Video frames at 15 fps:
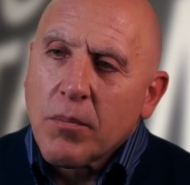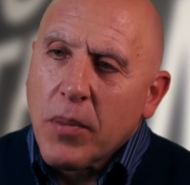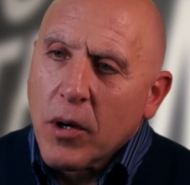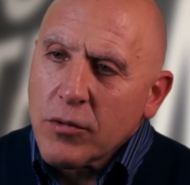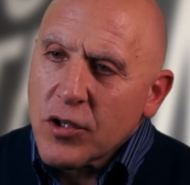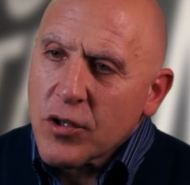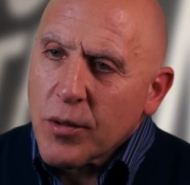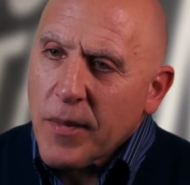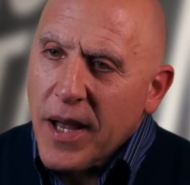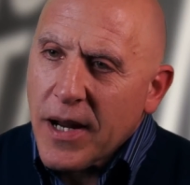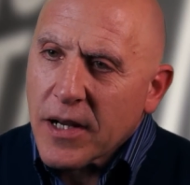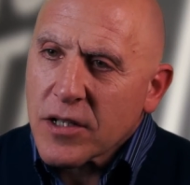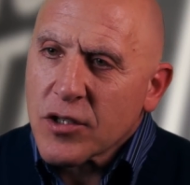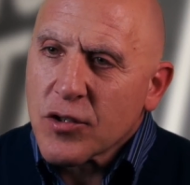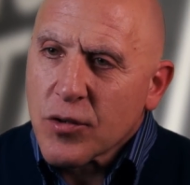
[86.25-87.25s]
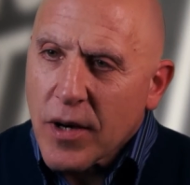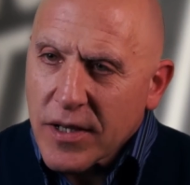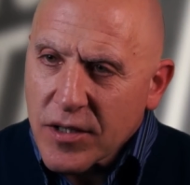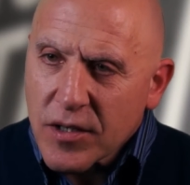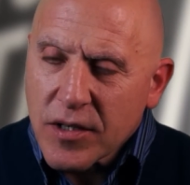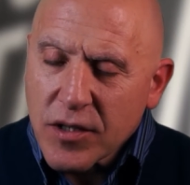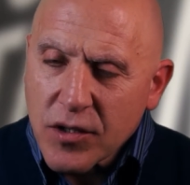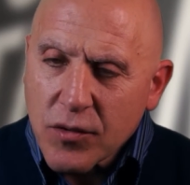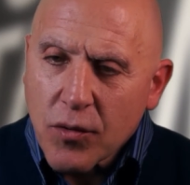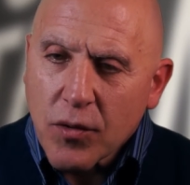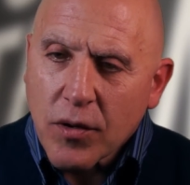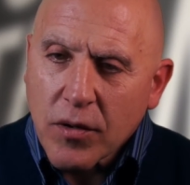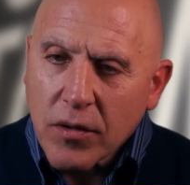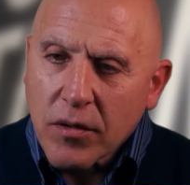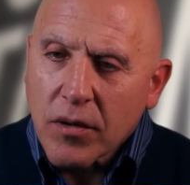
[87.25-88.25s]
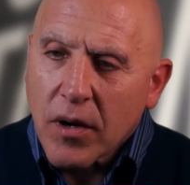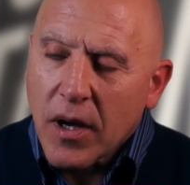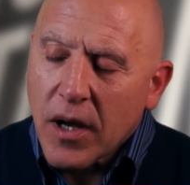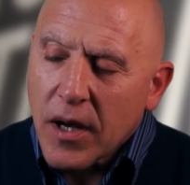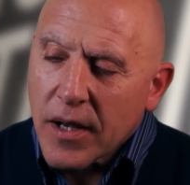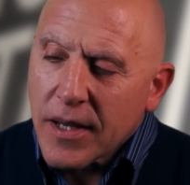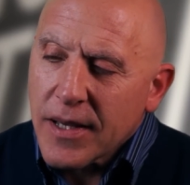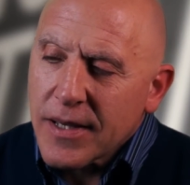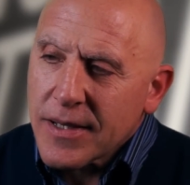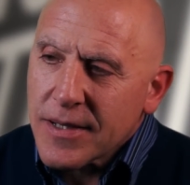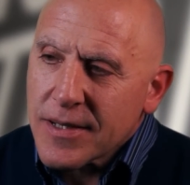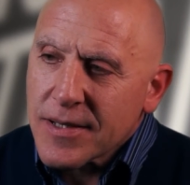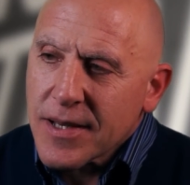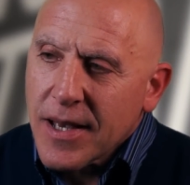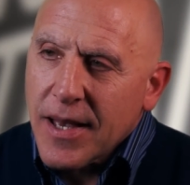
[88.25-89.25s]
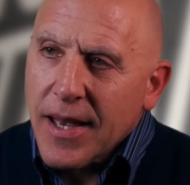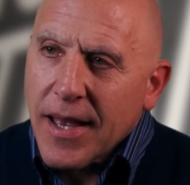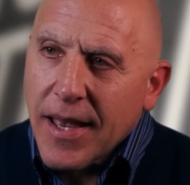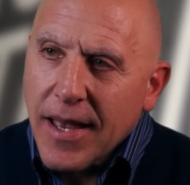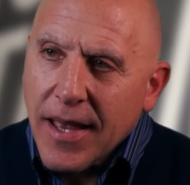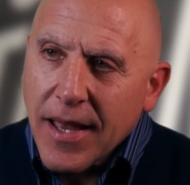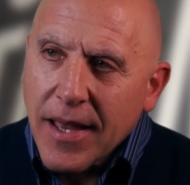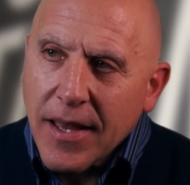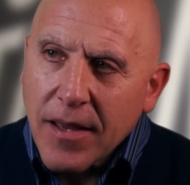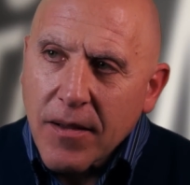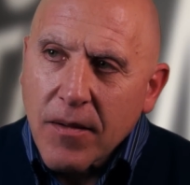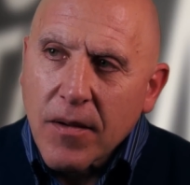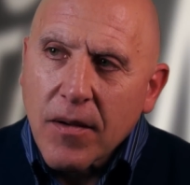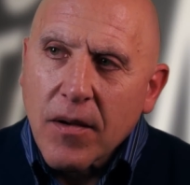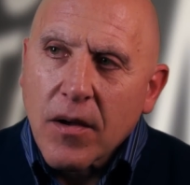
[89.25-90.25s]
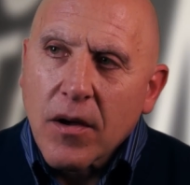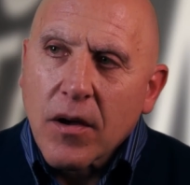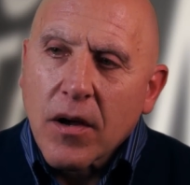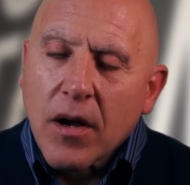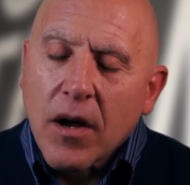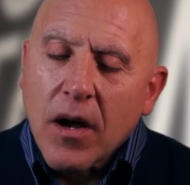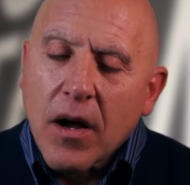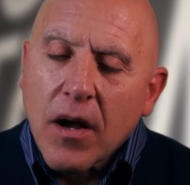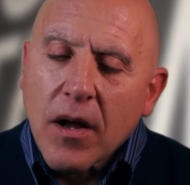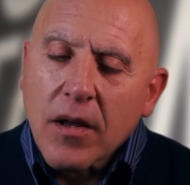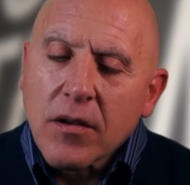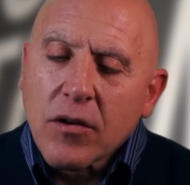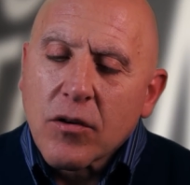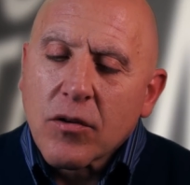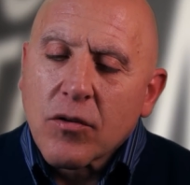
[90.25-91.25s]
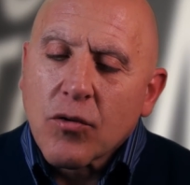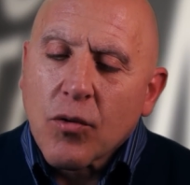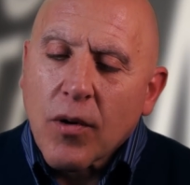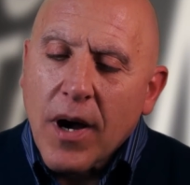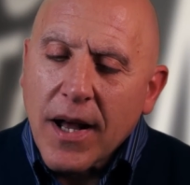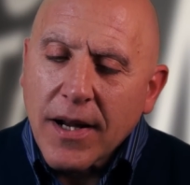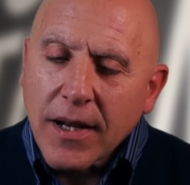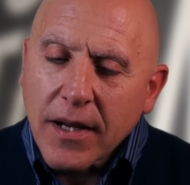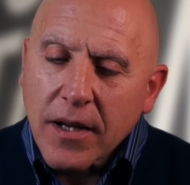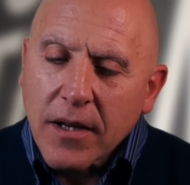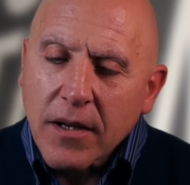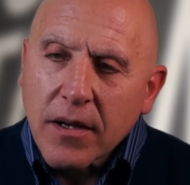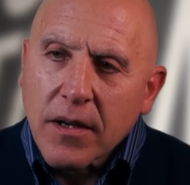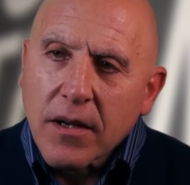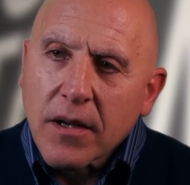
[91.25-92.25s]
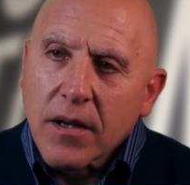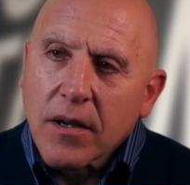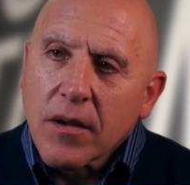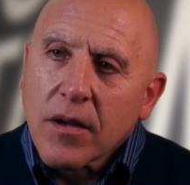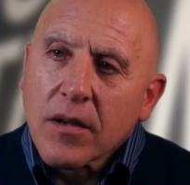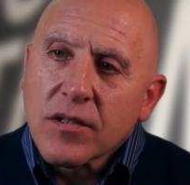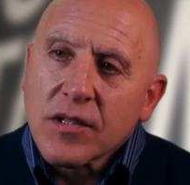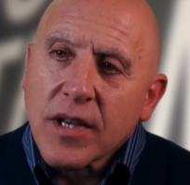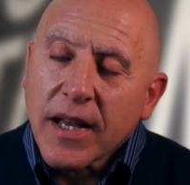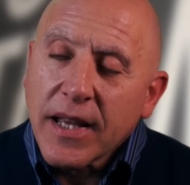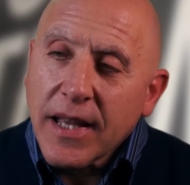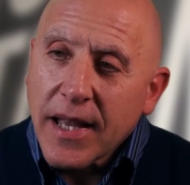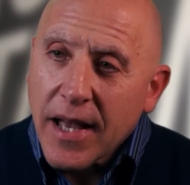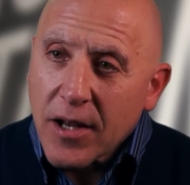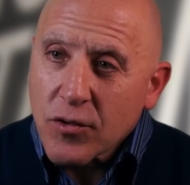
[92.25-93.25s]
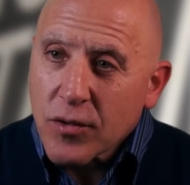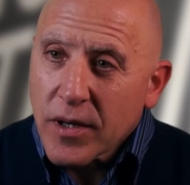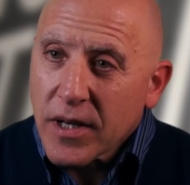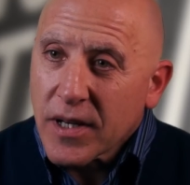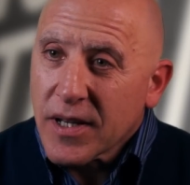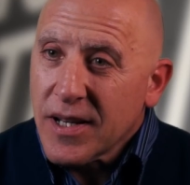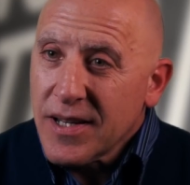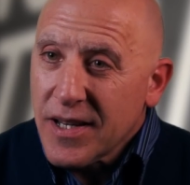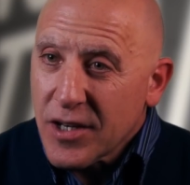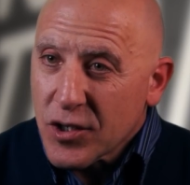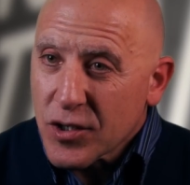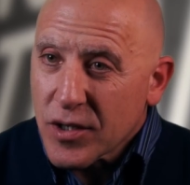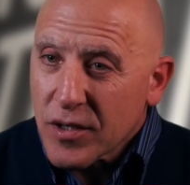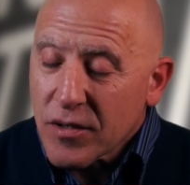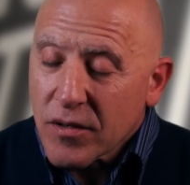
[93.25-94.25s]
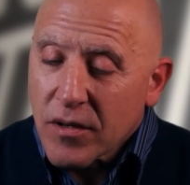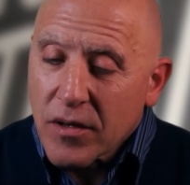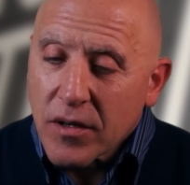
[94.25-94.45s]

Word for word: A post traumatic stress disorder uh, is a uh, chronic psychiatric condition